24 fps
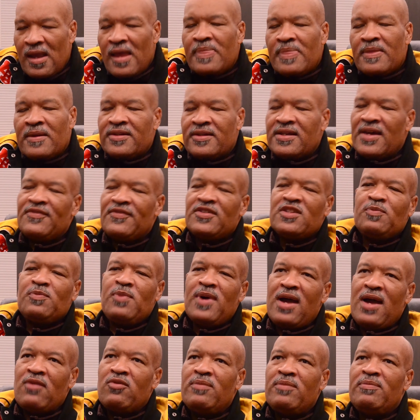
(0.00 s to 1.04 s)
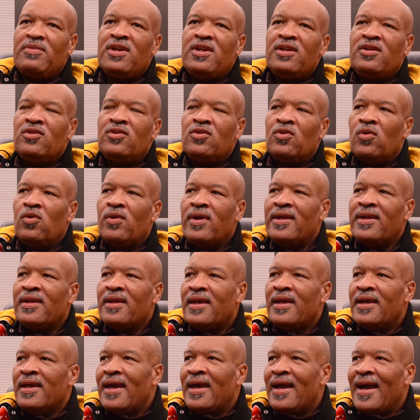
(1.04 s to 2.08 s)
The toughest part would be knowing
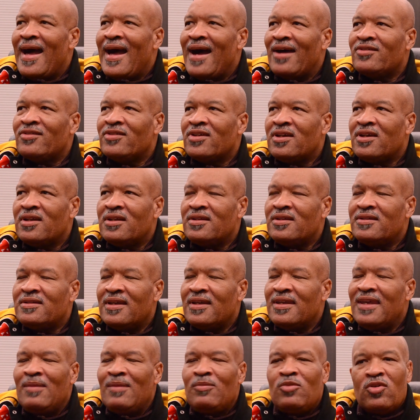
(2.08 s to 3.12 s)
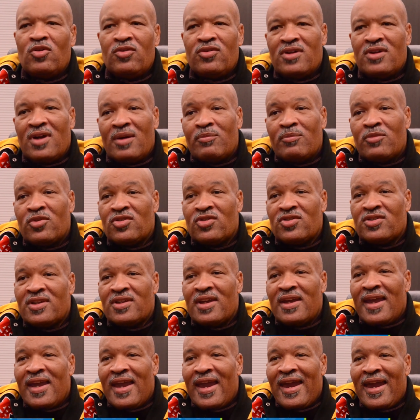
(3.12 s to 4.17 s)
how to keep your numbers
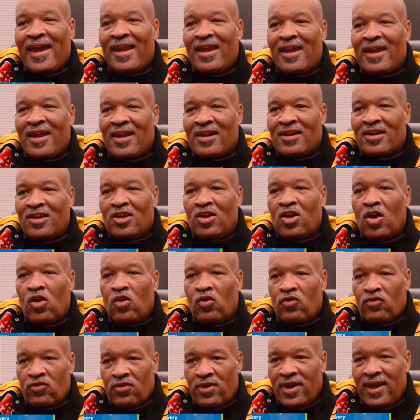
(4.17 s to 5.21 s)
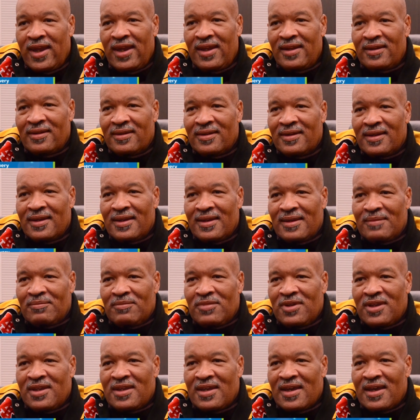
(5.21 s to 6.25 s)
at a low rate,
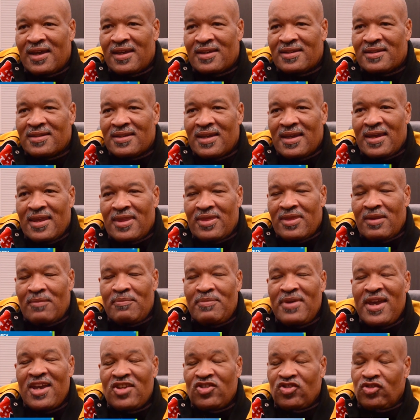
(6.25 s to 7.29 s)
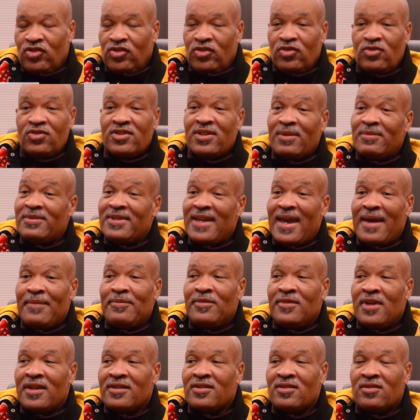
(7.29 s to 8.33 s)
because the best you do sometimes
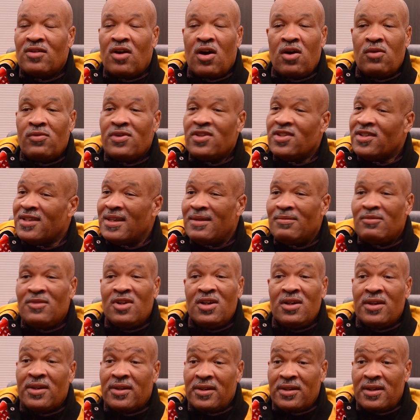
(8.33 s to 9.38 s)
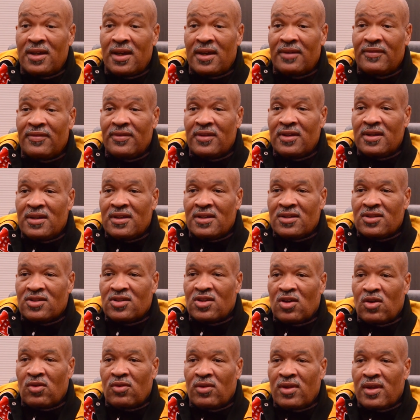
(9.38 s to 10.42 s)
doesn't always seem good enough.
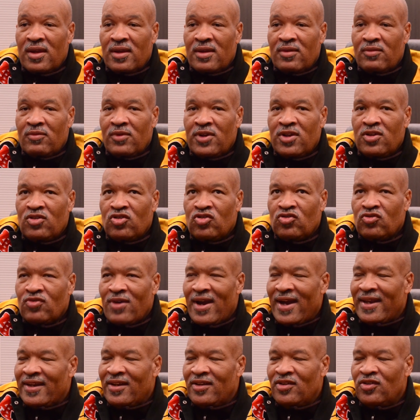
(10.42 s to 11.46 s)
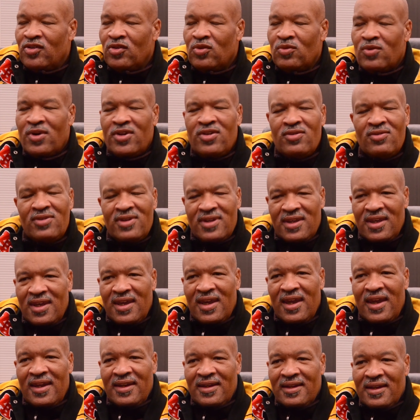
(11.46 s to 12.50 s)
So when you try to do what you
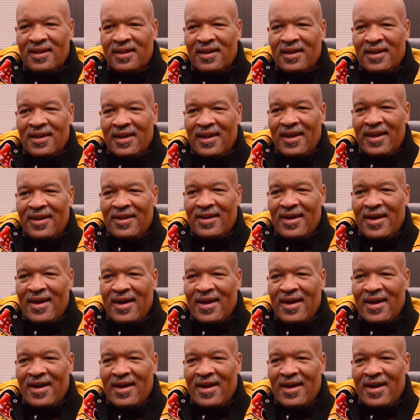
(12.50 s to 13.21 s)
can and